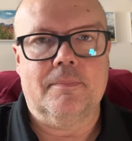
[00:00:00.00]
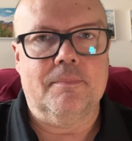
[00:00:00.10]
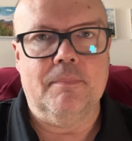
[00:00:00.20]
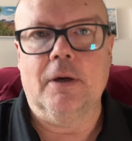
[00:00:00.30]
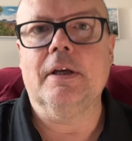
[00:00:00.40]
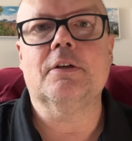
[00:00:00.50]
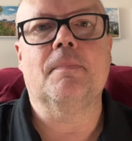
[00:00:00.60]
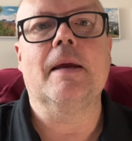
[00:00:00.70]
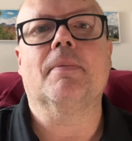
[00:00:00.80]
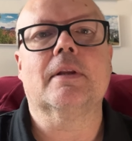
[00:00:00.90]
millions of
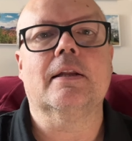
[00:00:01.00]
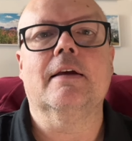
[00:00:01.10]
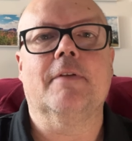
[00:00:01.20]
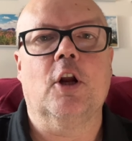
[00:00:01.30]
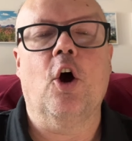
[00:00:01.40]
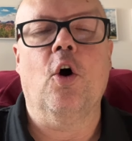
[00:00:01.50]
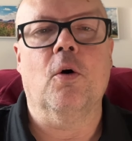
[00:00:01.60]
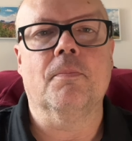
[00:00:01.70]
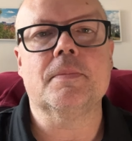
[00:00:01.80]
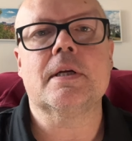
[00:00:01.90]
people that live in
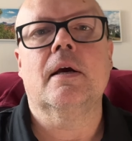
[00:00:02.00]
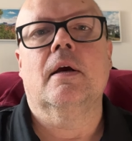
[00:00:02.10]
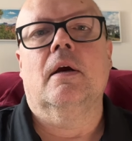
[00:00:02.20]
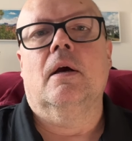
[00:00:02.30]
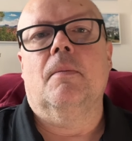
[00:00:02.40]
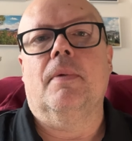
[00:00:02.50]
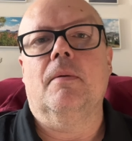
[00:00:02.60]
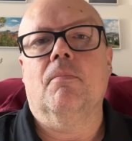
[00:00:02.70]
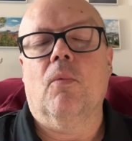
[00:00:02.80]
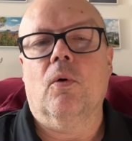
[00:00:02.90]
homes,
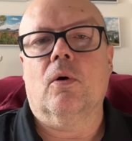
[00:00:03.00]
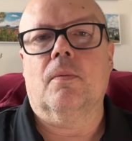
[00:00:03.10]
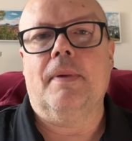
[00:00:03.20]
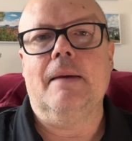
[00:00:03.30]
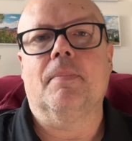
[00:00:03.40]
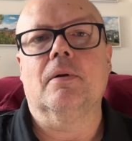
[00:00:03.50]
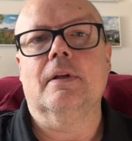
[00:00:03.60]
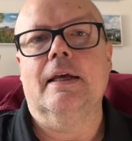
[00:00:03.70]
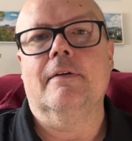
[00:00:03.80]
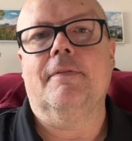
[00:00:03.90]
but more people
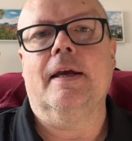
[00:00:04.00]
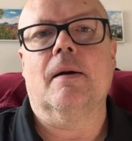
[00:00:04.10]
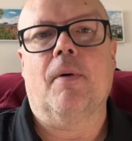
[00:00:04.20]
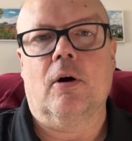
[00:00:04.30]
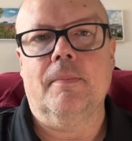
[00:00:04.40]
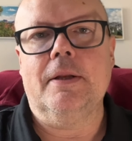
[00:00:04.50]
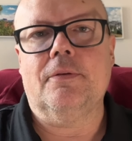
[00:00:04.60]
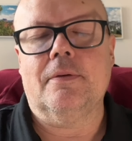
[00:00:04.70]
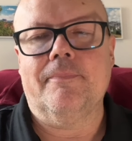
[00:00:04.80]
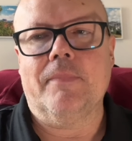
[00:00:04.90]
live in
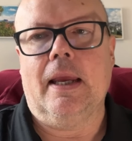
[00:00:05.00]
apartments.